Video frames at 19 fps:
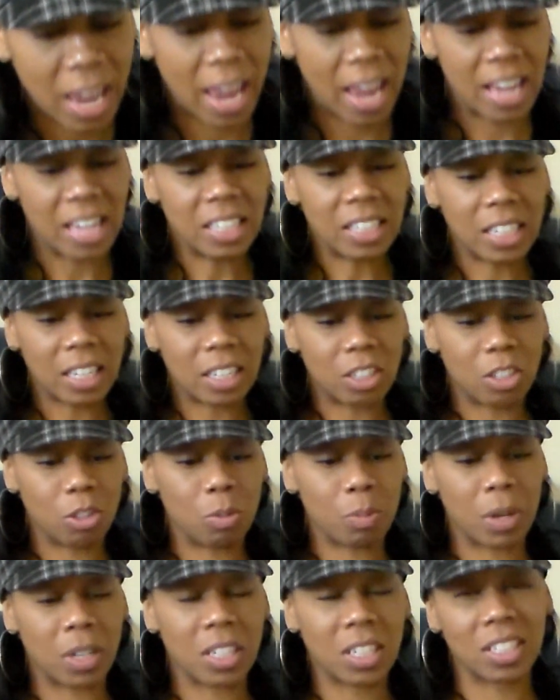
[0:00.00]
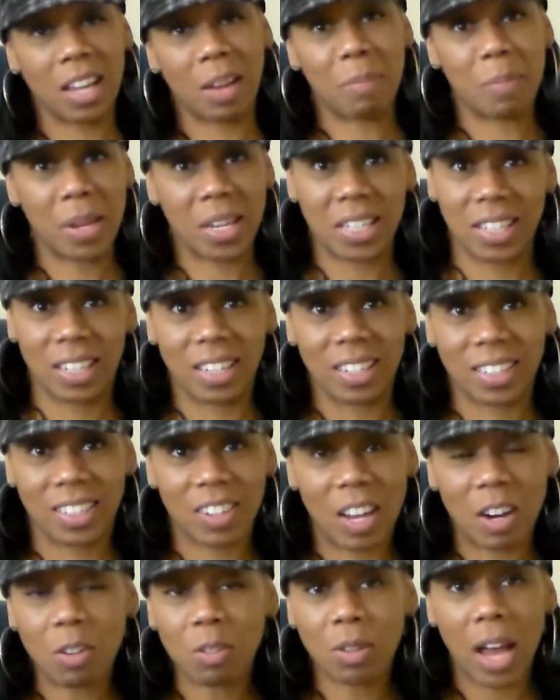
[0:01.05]
taste it too much because I mix it.
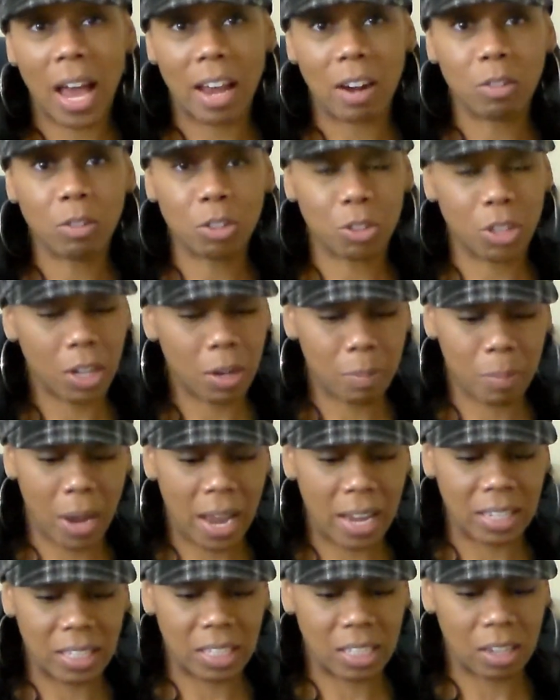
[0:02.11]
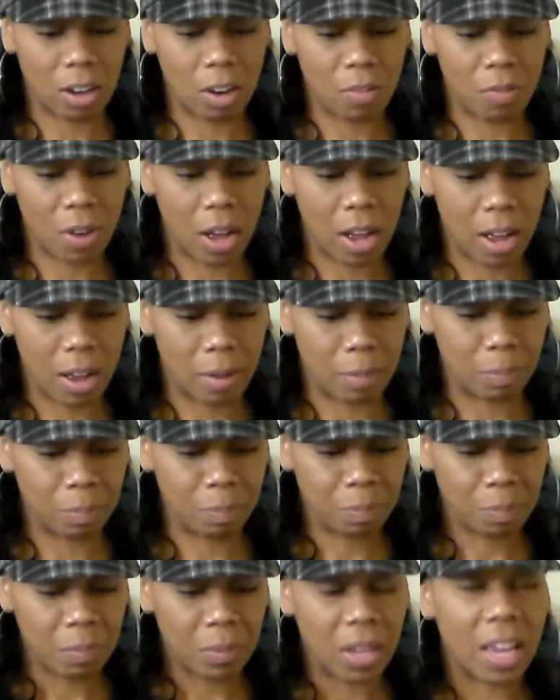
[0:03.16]
So I don't I don't drink it by itself. Um,
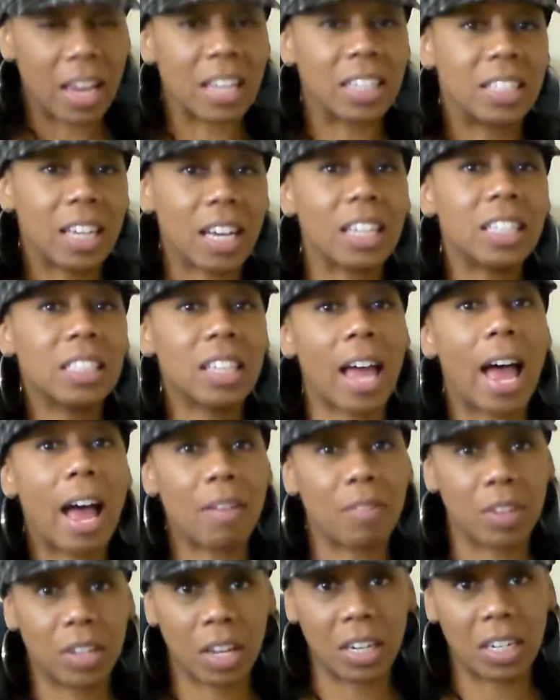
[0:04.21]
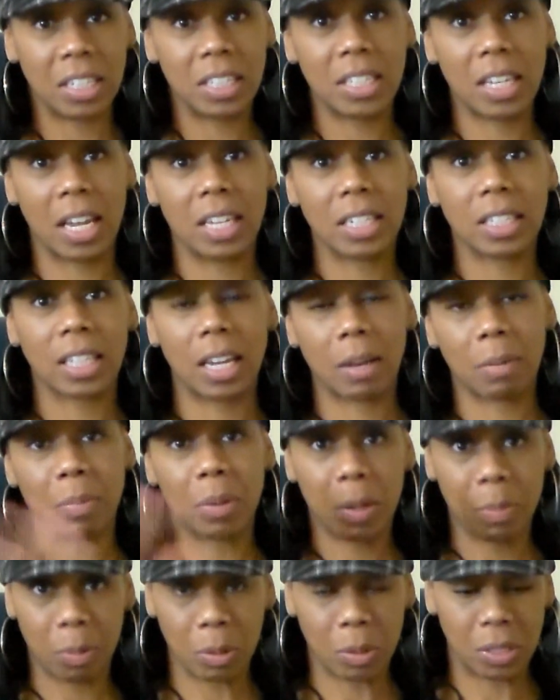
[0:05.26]
it does have a nutty taste, like
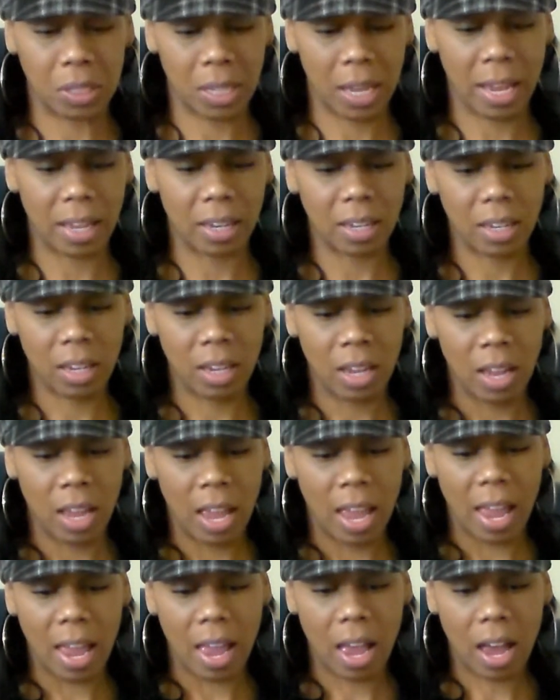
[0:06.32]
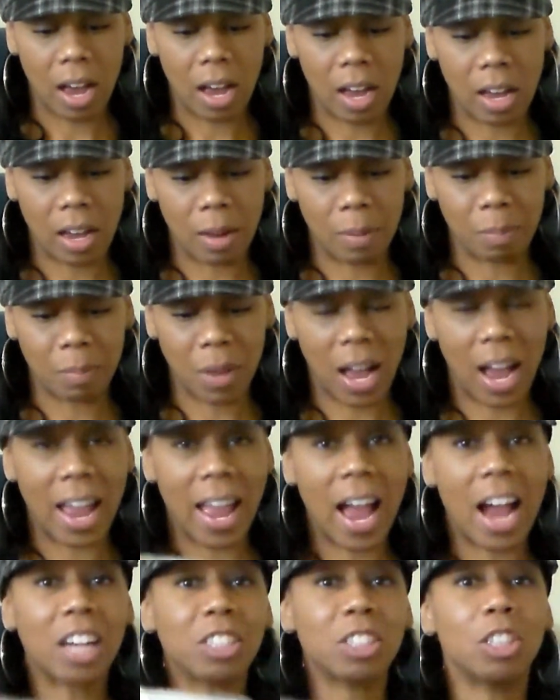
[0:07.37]
people said. Um, I
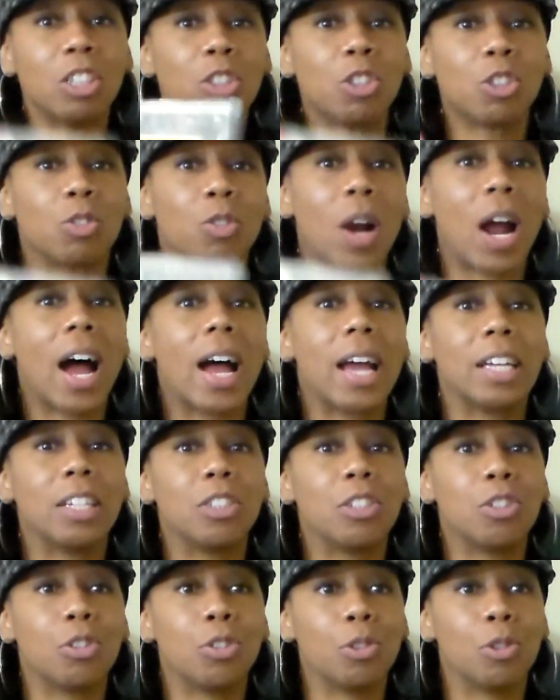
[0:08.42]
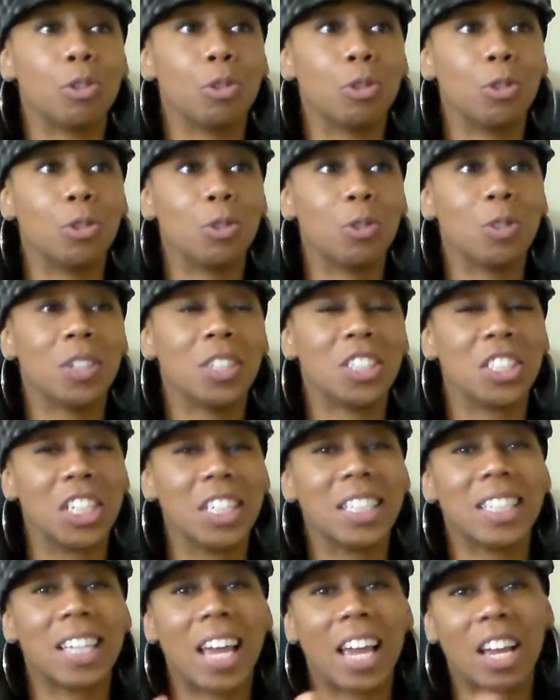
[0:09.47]
actually try to
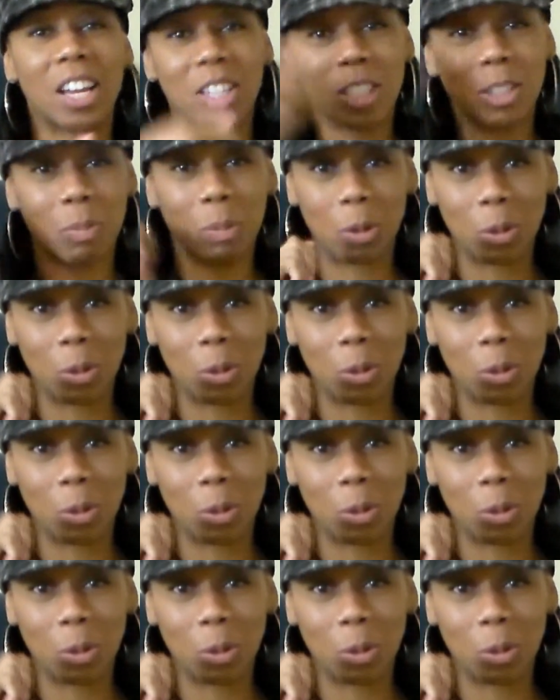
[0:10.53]
just take a